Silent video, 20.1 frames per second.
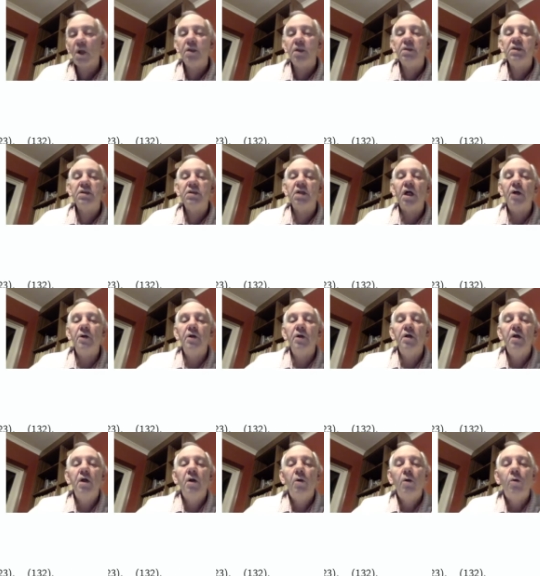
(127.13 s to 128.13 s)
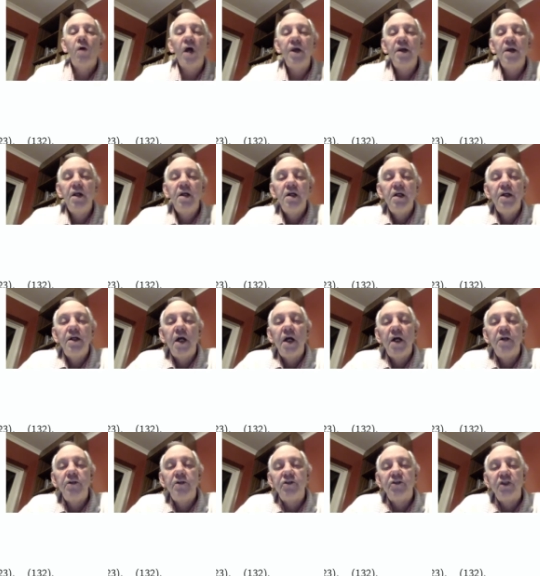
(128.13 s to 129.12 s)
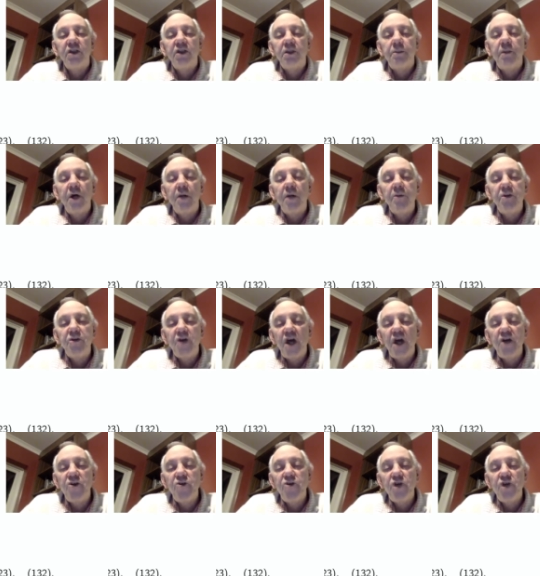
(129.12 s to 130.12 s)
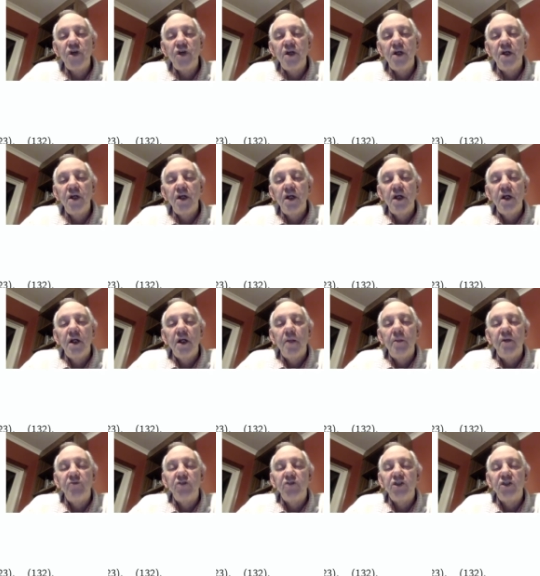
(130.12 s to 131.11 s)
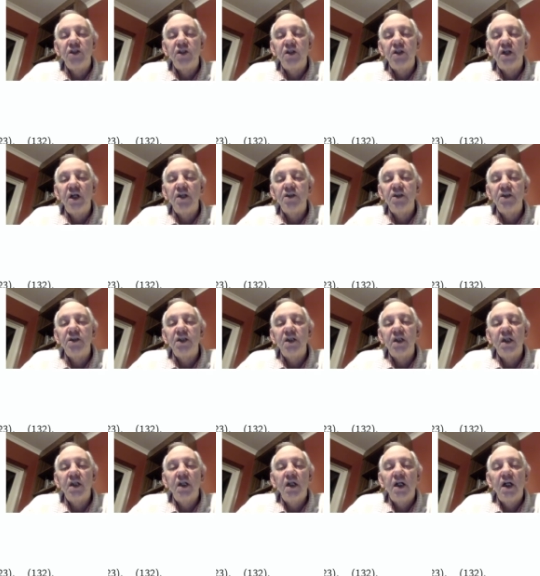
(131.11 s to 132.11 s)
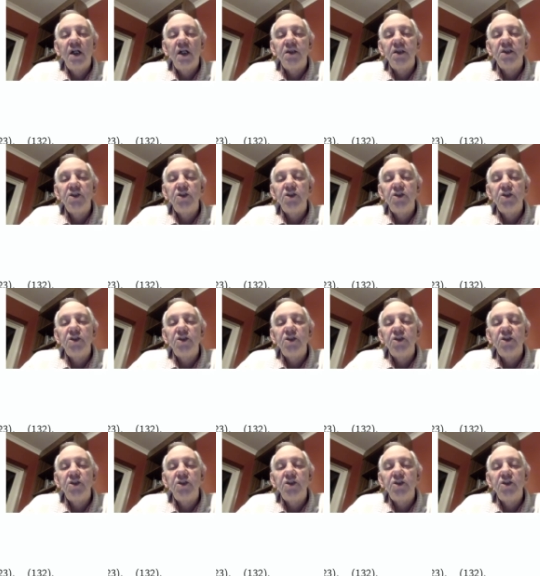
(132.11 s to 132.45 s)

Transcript: So one knows that a permutation can be written as a